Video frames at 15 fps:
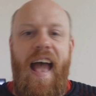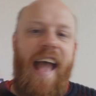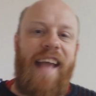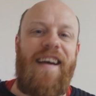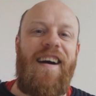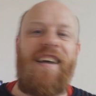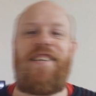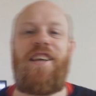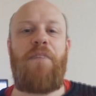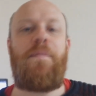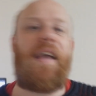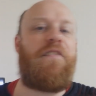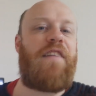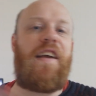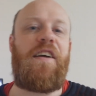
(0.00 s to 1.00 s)
Hey guys, hope
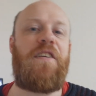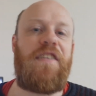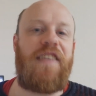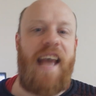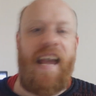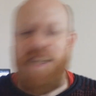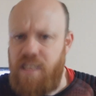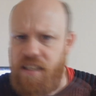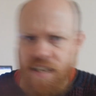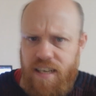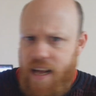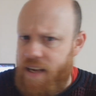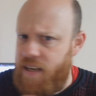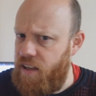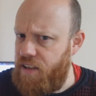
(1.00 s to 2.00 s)
you're having a good day. So
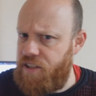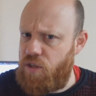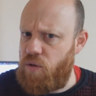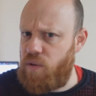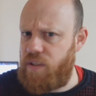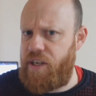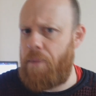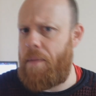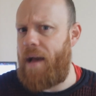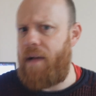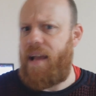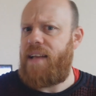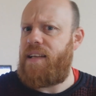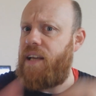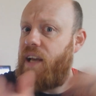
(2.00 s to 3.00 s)
today I'd like to talk to you about
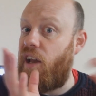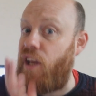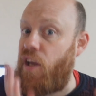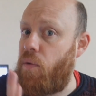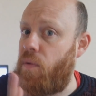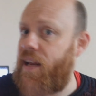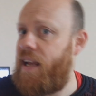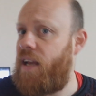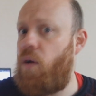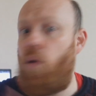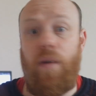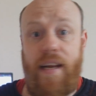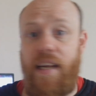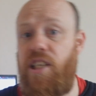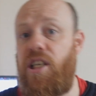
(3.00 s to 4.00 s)
getting a unique
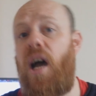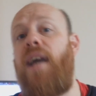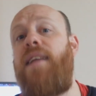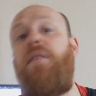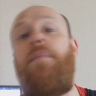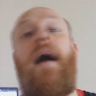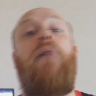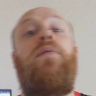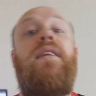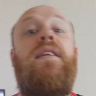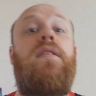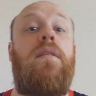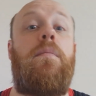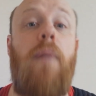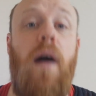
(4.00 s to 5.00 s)
or niche item out
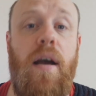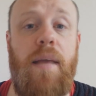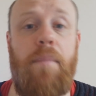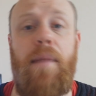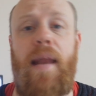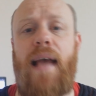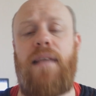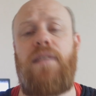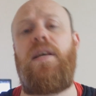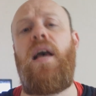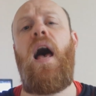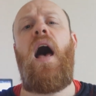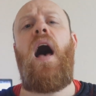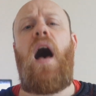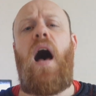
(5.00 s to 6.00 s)
into the marketplace.
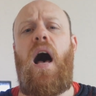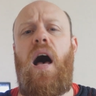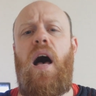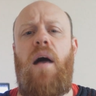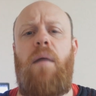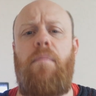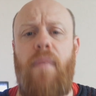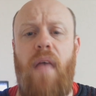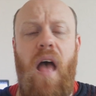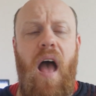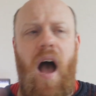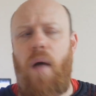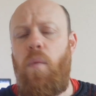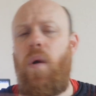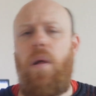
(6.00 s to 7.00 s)

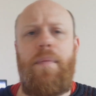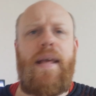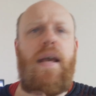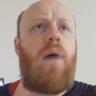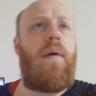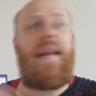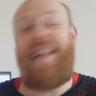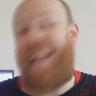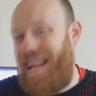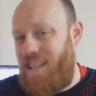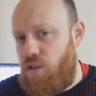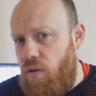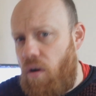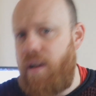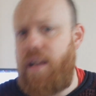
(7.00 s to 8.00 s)
I will be going
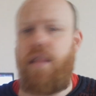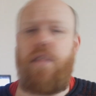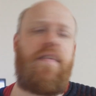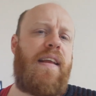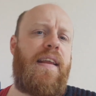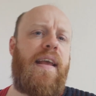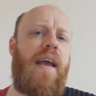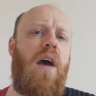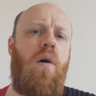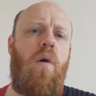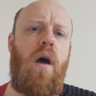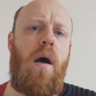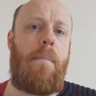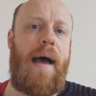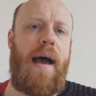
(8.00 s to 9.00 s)
later on in the video
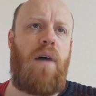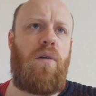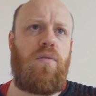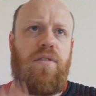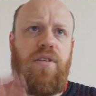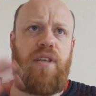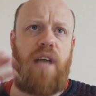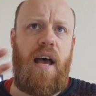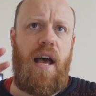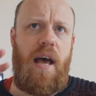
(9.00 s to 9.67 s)
about